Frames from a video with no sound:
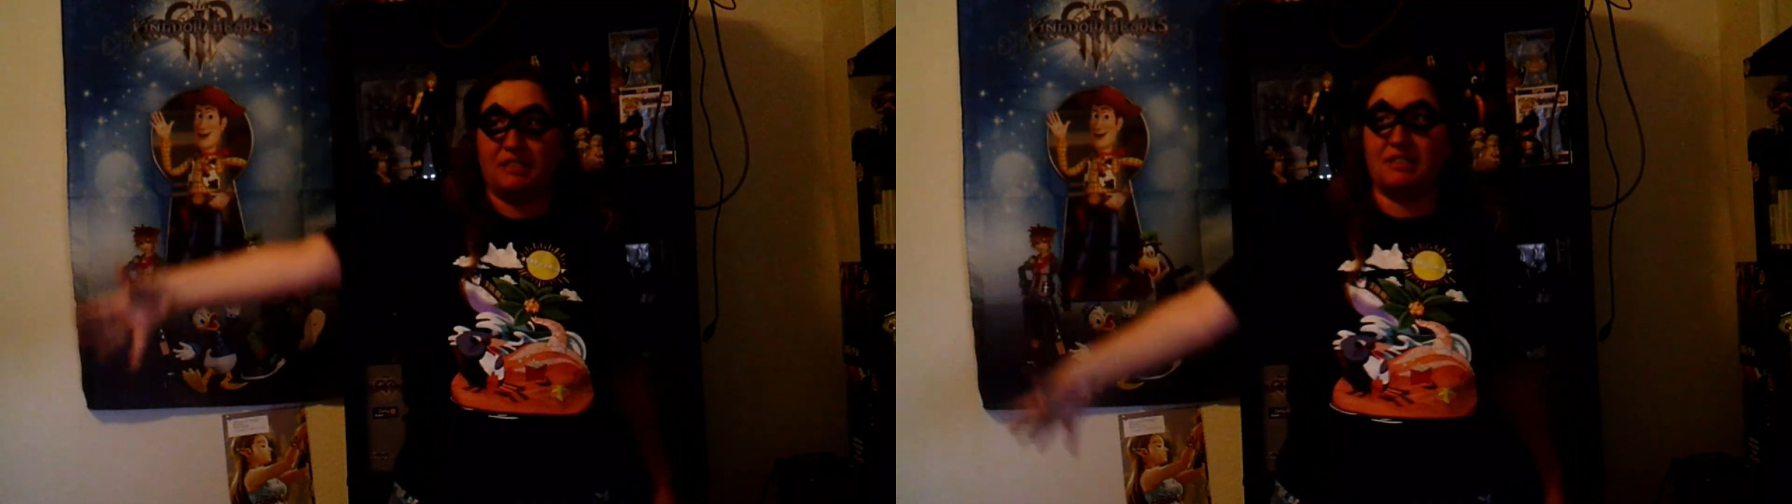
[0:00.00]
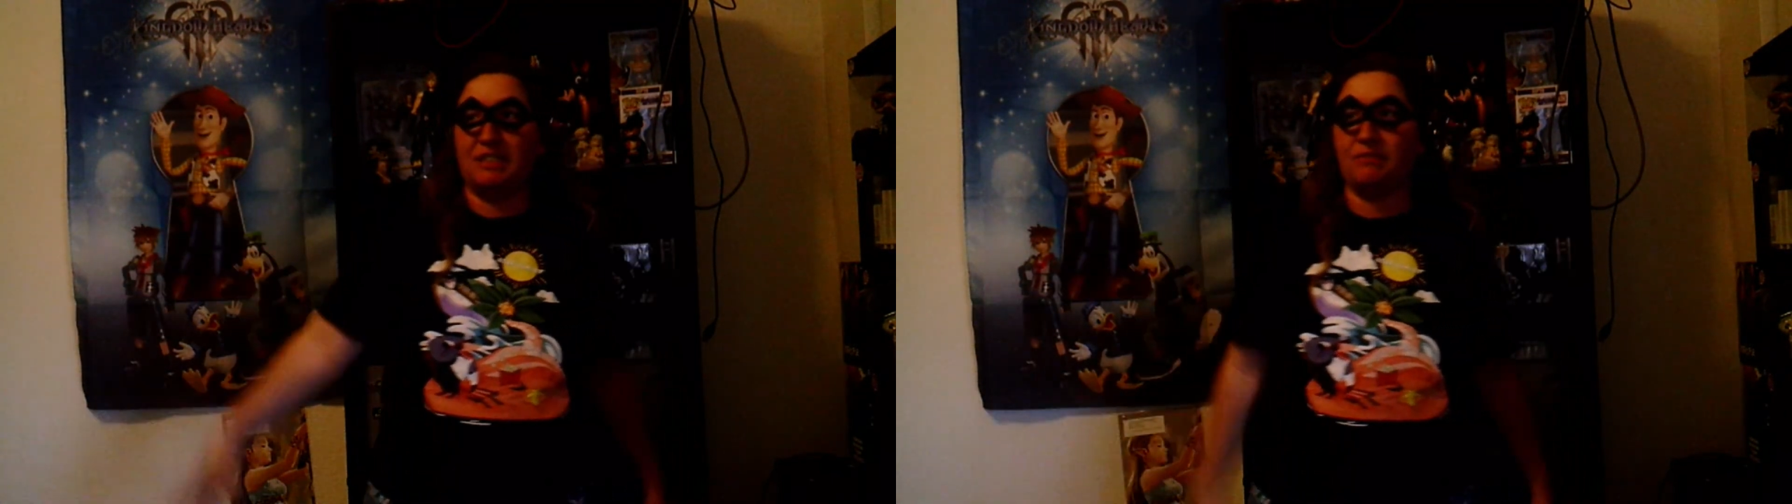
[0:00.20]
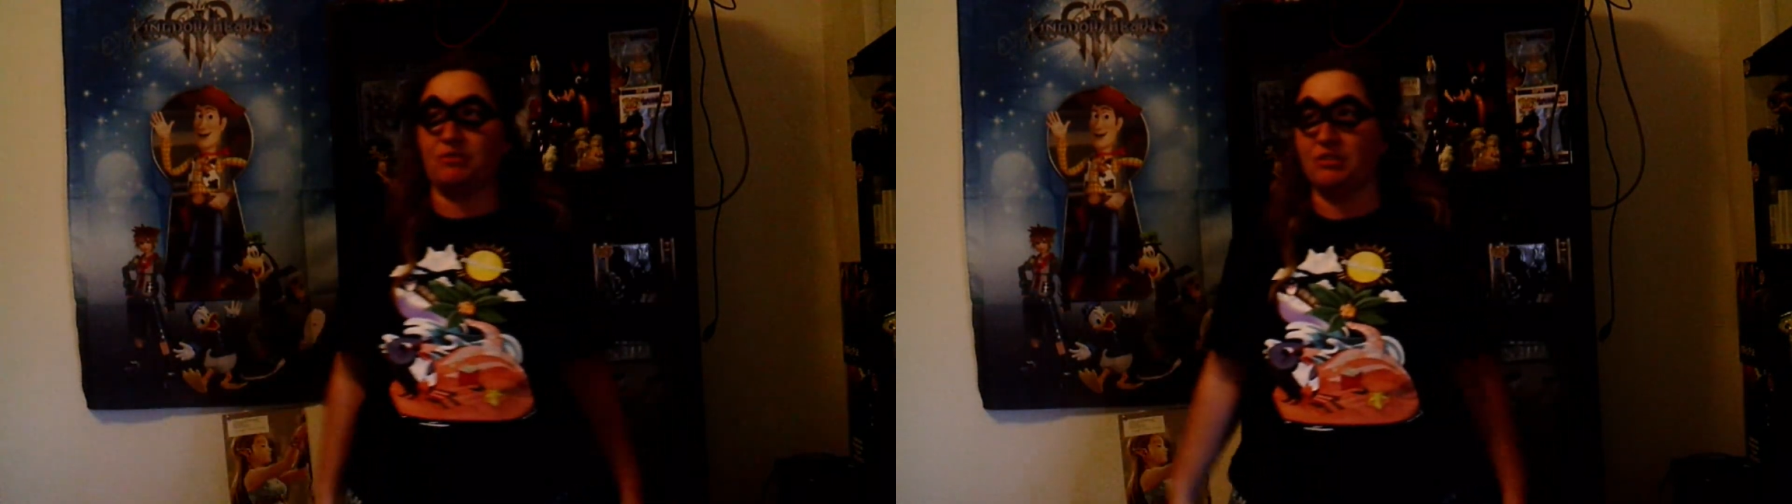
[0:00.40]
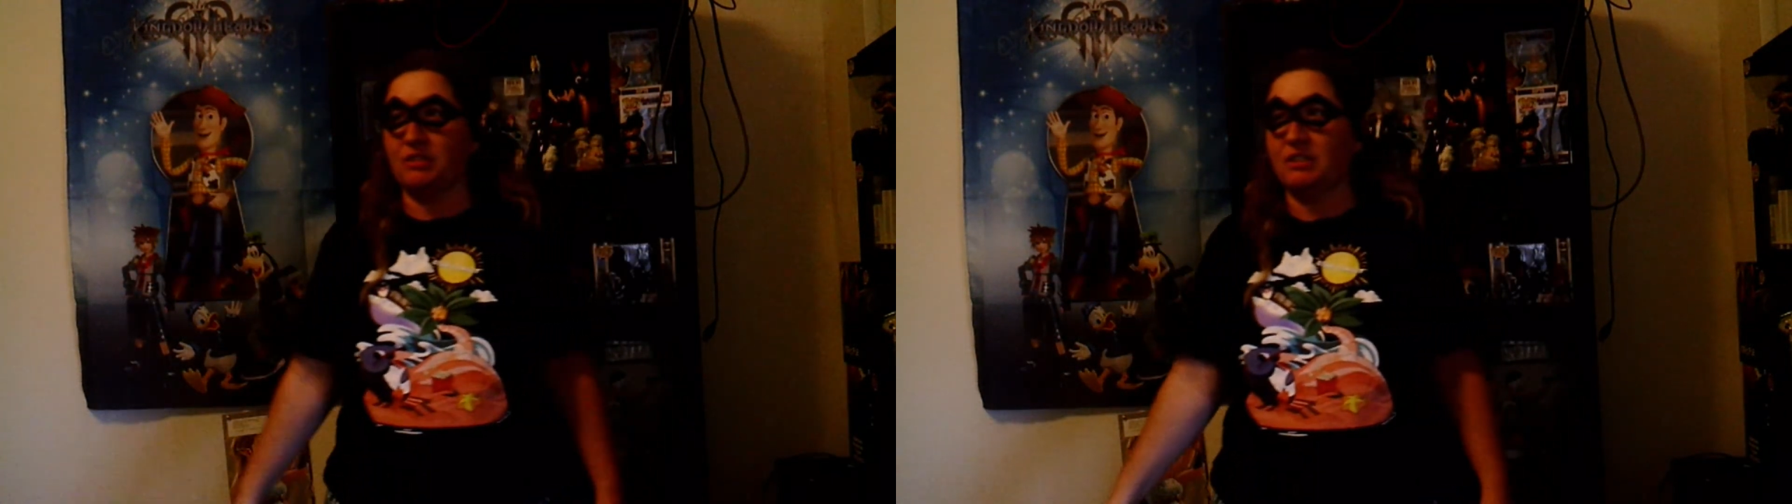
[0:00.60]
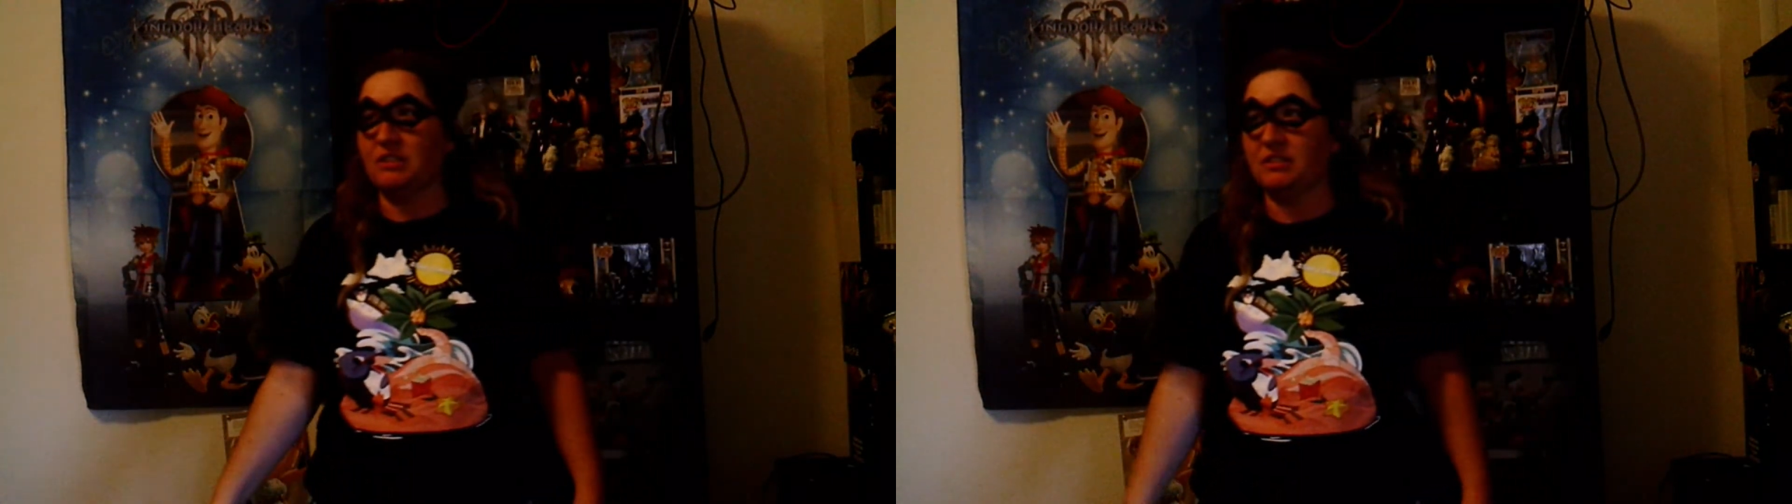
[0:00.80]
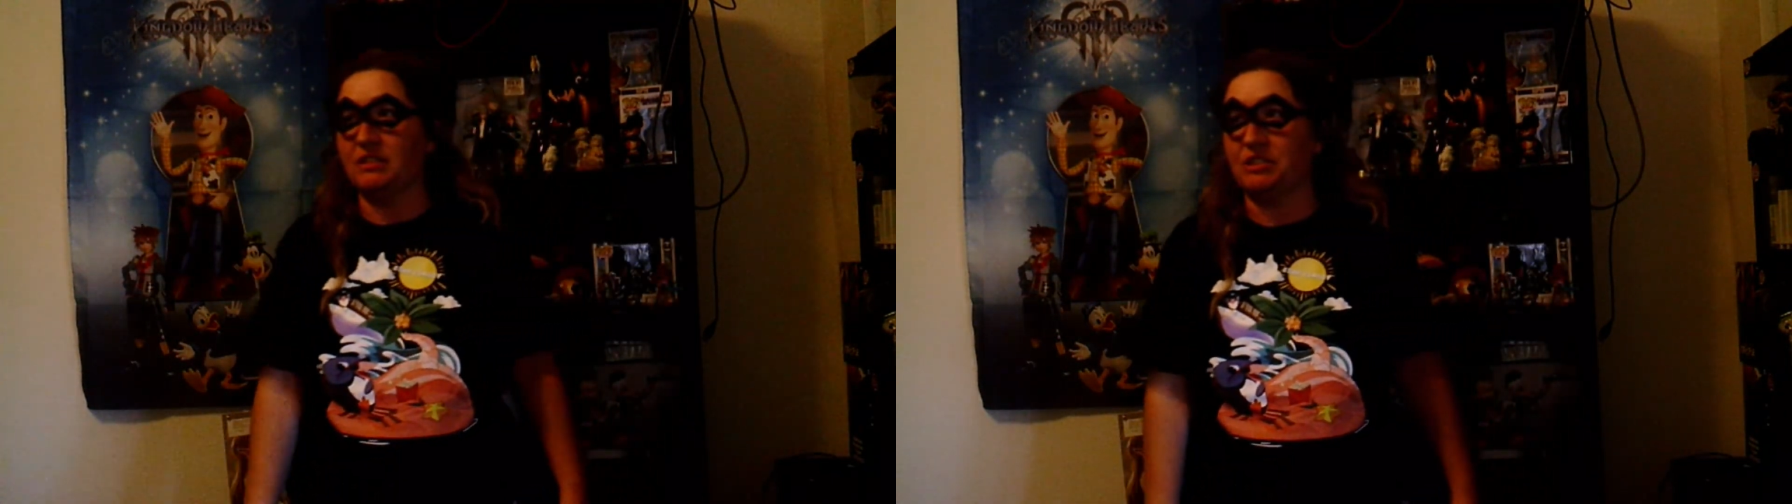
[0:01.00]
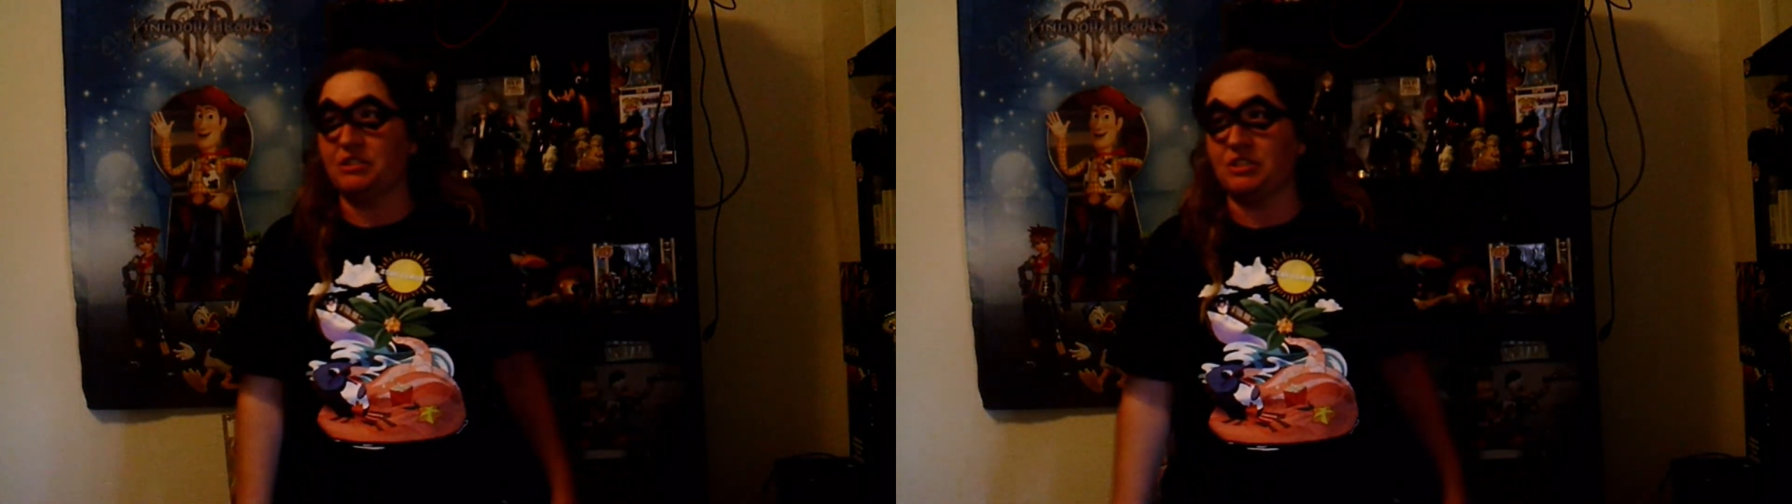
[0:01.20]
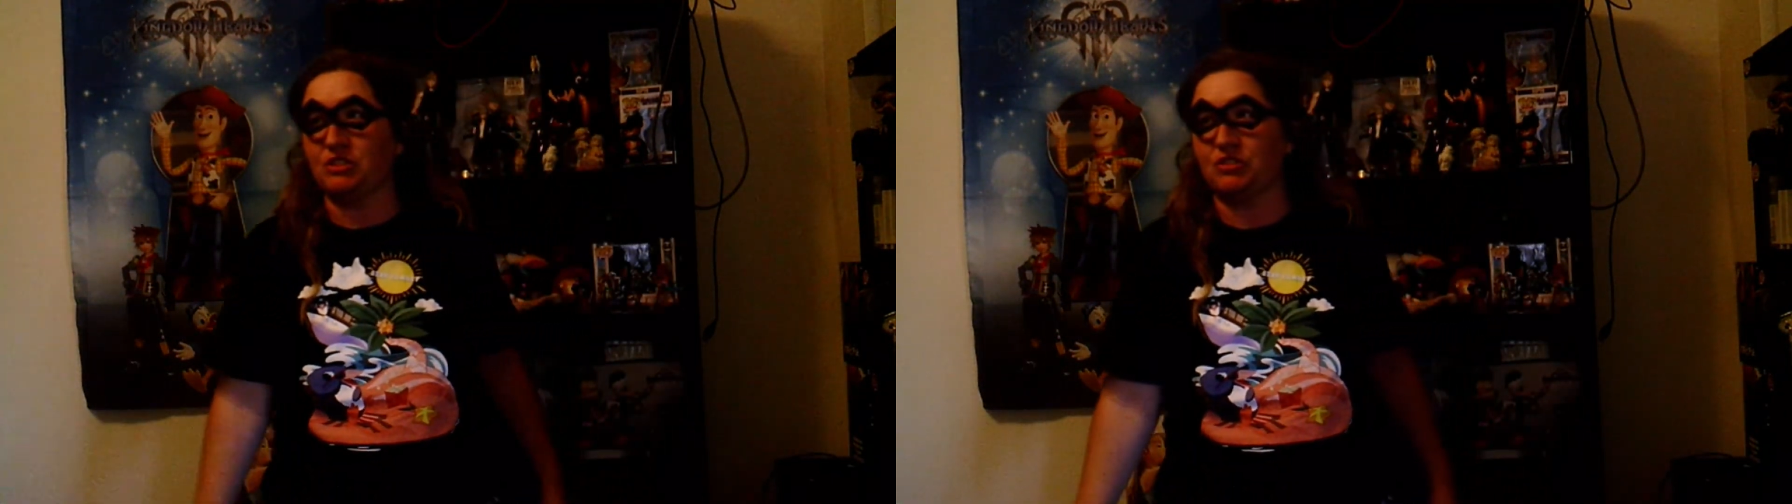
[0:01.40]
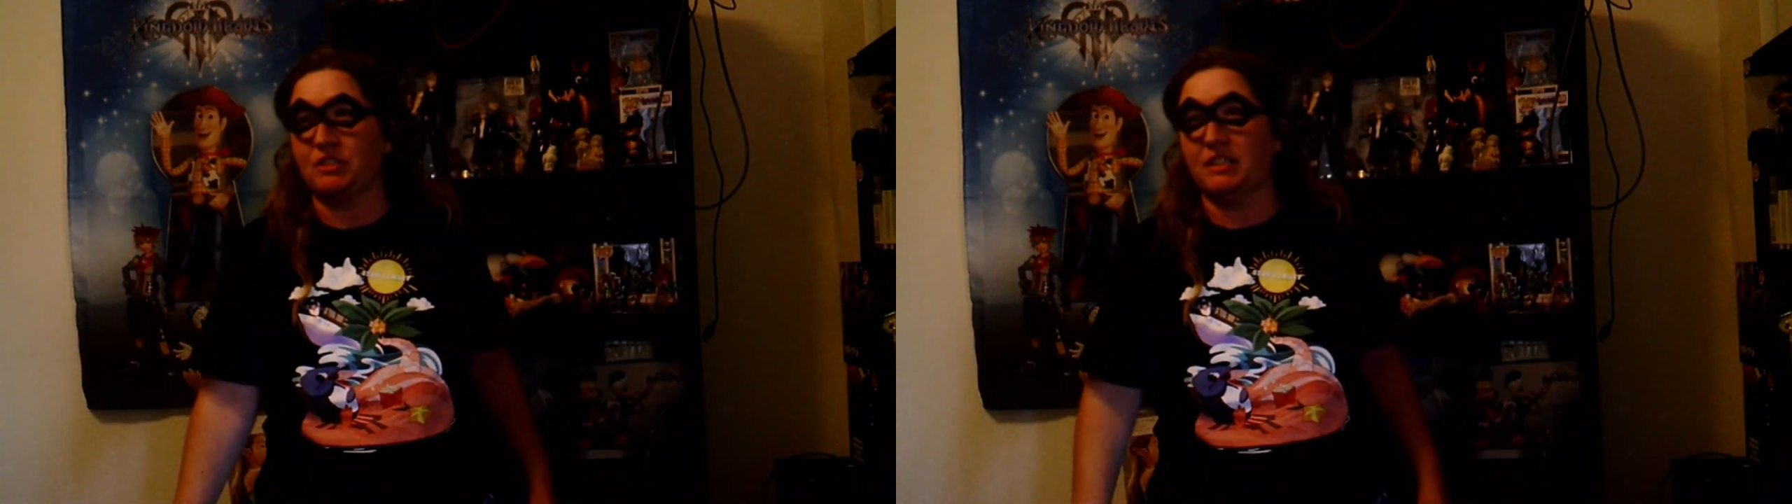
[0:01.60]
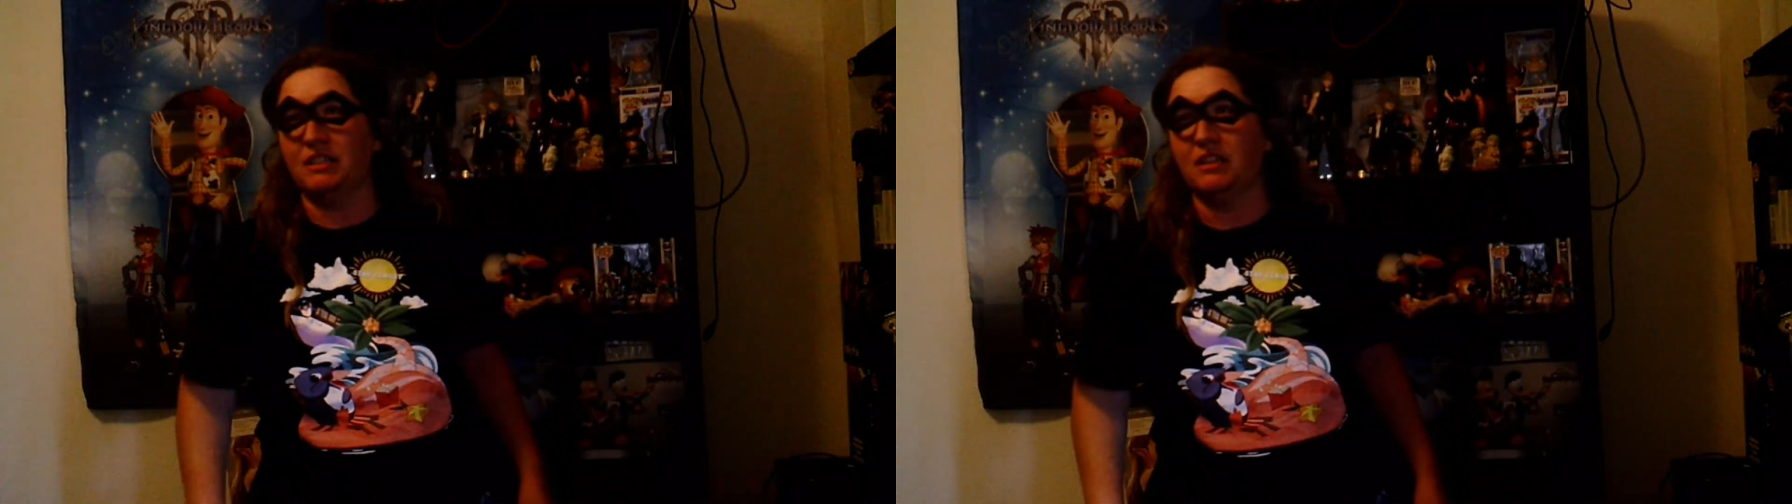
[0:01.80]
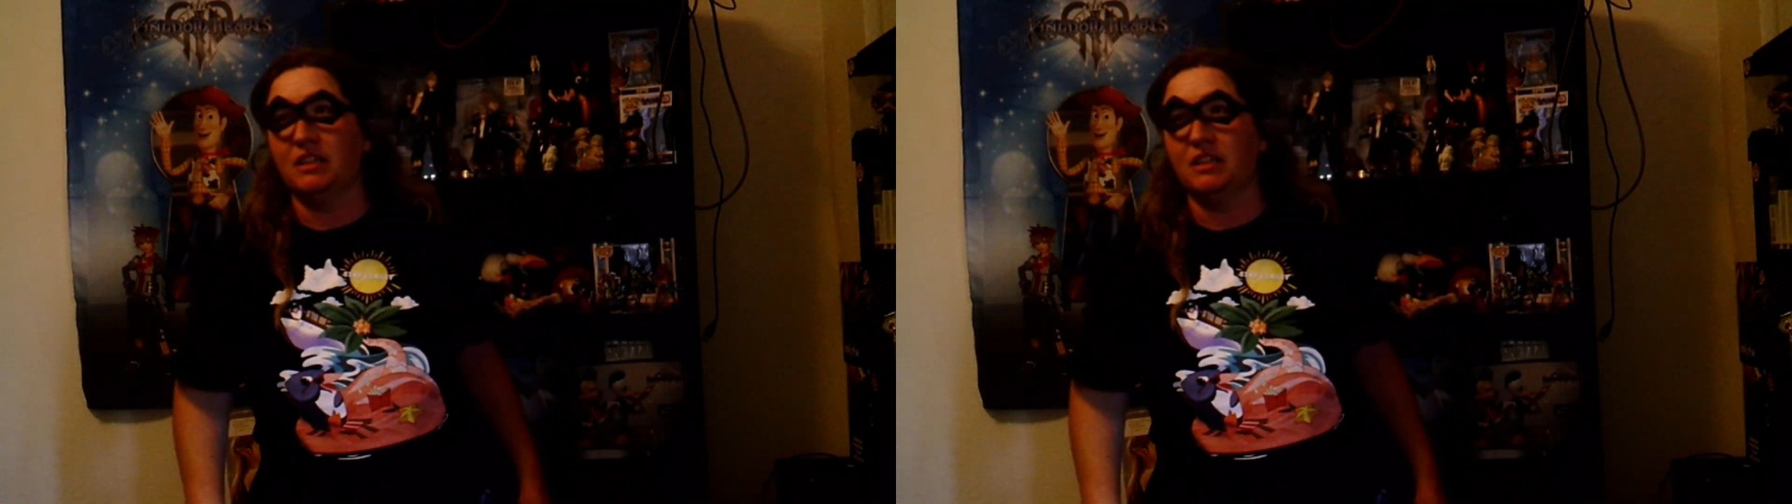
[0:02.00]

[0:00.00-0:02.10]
scene for the theatrical cut,